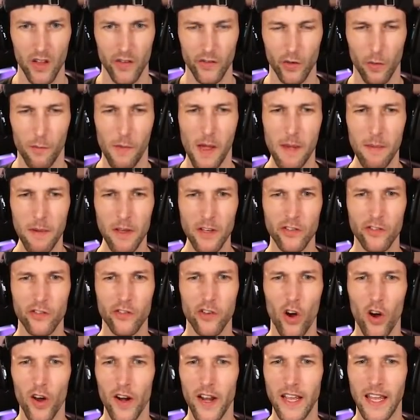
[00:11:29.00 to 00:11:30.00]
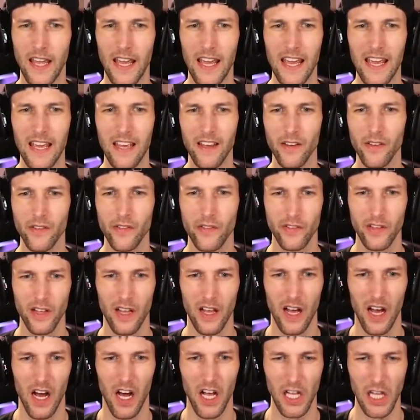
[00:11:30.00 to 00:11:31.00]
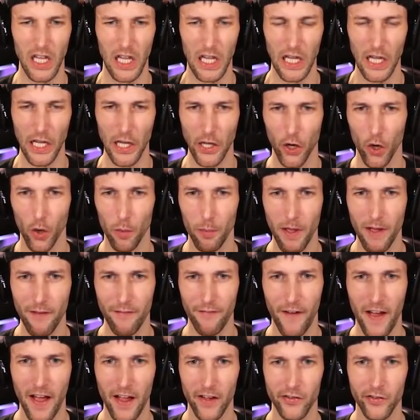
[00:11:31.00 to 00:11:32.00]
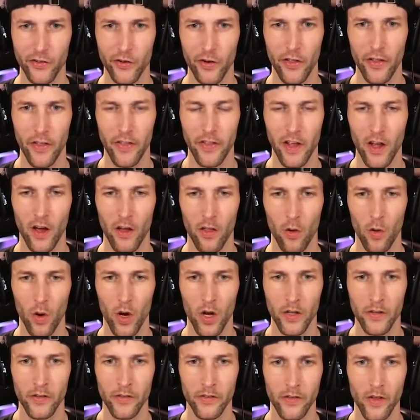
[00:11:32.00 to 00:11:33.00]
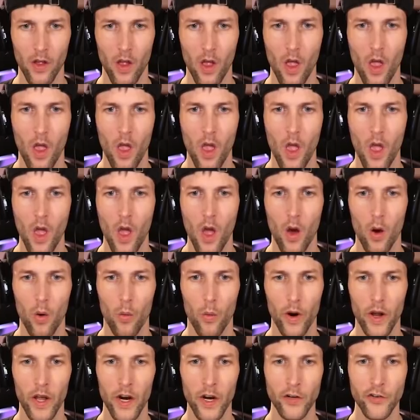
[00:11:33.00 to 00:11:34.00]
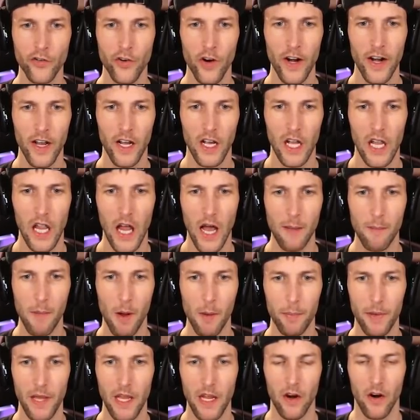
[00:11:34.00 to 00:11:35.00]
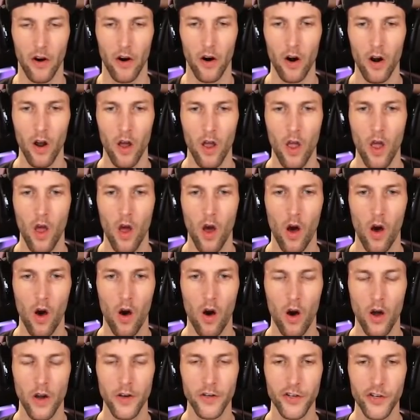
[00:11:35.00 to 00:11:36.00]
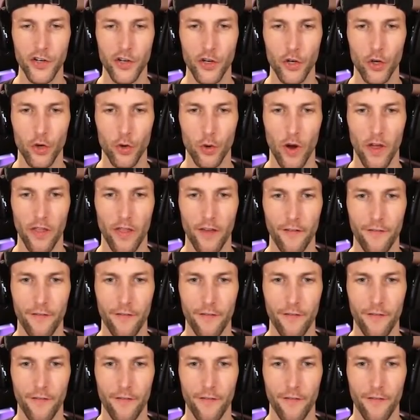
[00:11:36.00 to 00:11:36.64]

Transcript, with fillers: So maybe Sonic is a little bit faster than the other ones. We're gonna try to climb up here onto